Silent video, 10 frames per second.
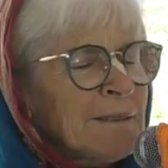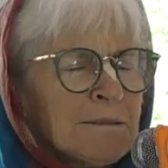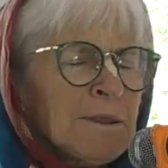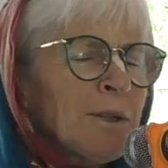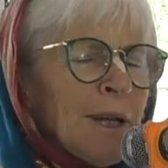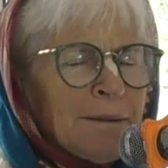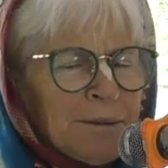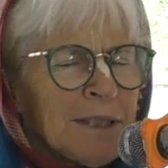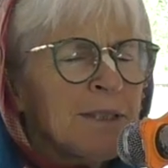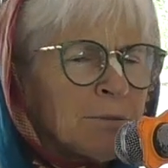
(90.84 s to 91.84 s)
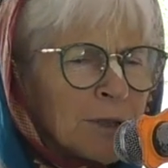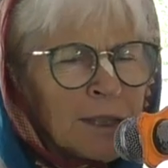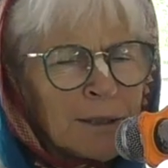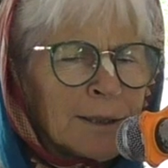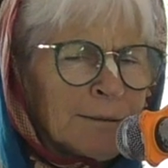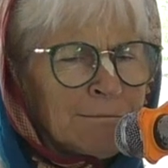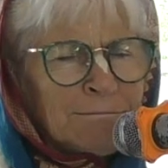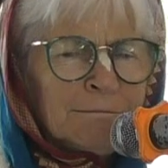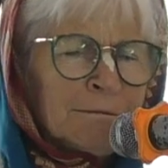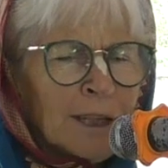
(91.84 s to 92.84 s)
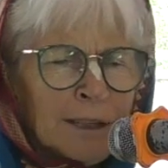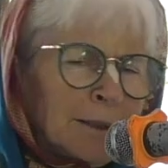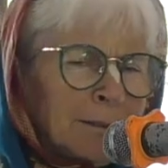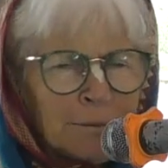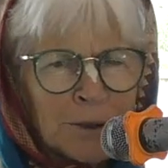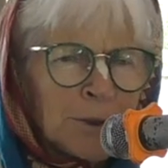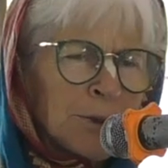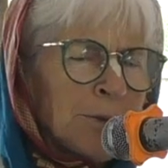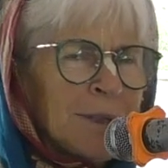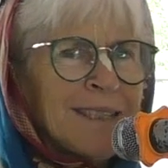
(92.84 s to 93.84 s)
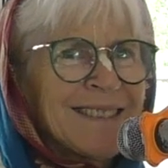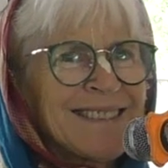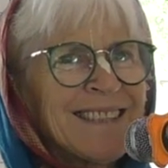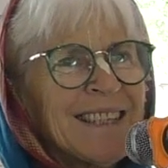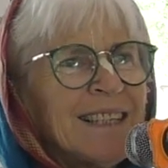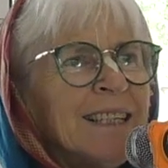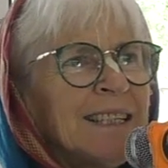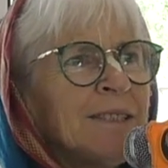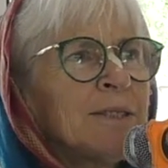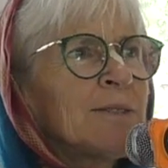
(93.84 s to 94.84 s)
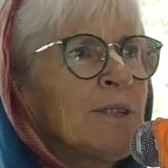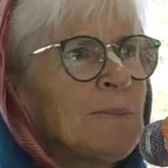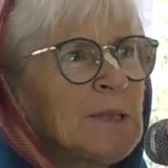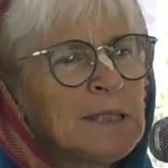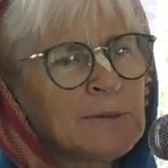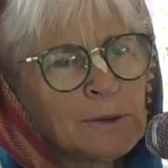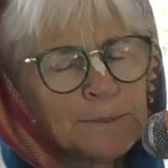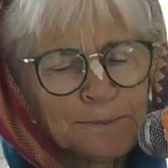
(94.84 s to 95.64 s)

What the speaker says: You know how kids wriggle and run and want to do things. He was very peaceful.